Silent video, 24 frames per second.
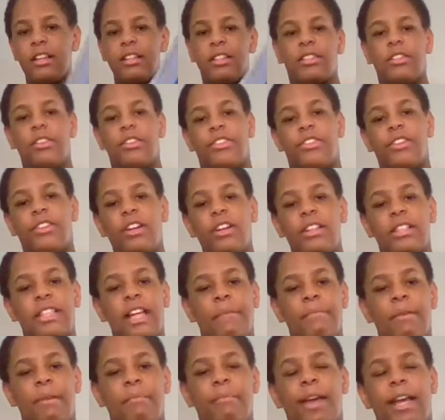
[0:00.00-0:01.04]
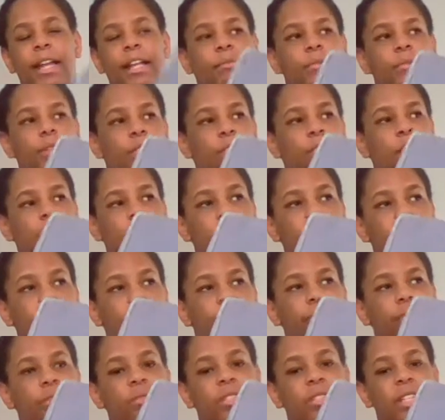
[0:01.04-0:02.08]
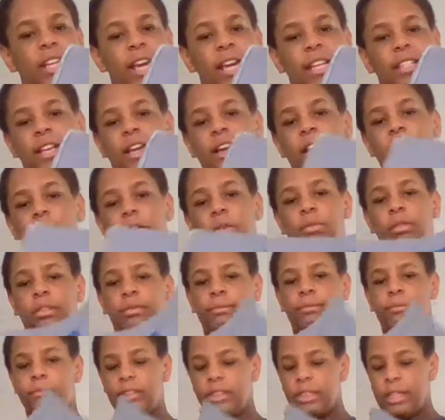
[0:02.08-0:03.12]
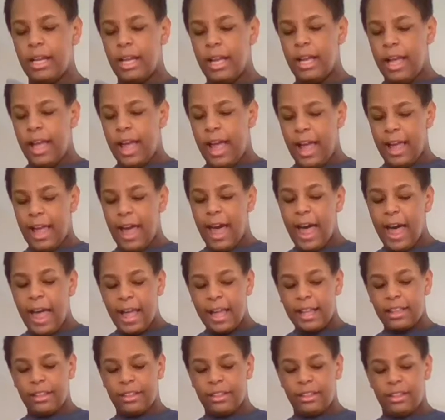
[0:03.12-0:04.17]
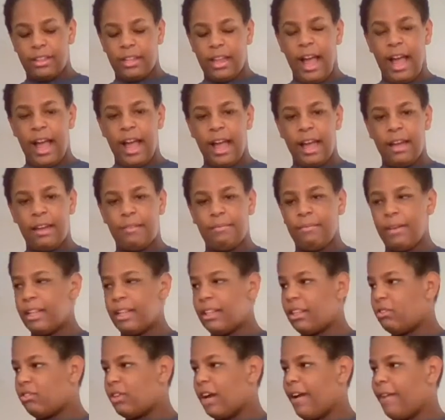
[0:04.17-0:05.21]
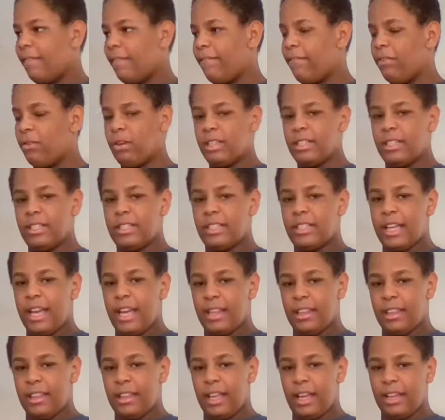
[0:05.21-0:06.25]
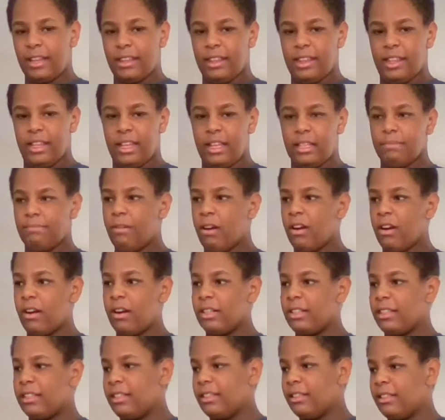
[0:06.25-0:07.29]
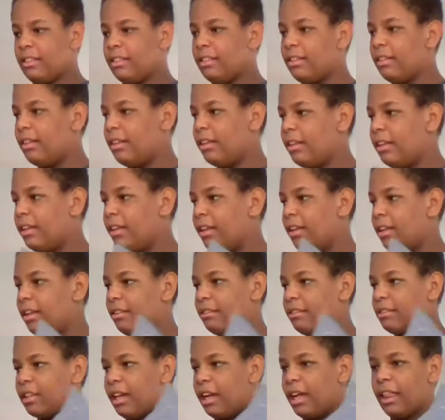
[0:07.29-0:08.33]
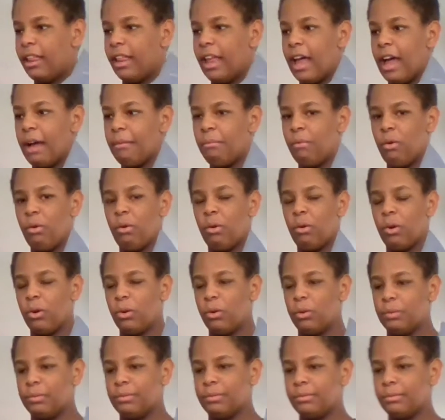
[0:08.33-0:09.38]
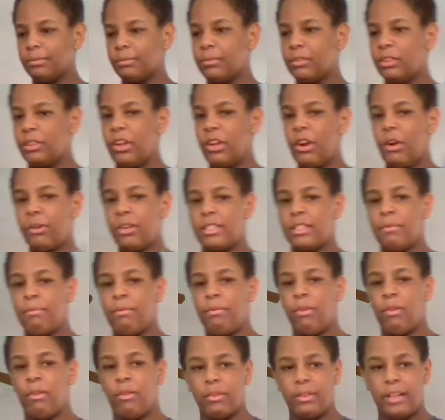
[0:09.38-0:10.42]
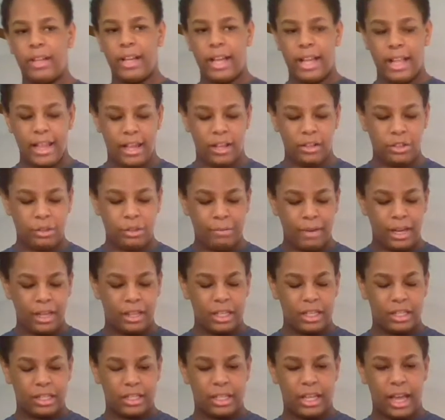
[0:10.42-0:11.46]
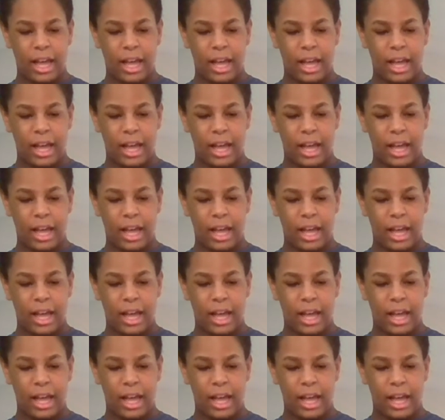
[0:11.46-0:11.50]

So the third time I made it, which was a few days ago, I made the Triforce and like these parts a lot more noticeable, and I also made the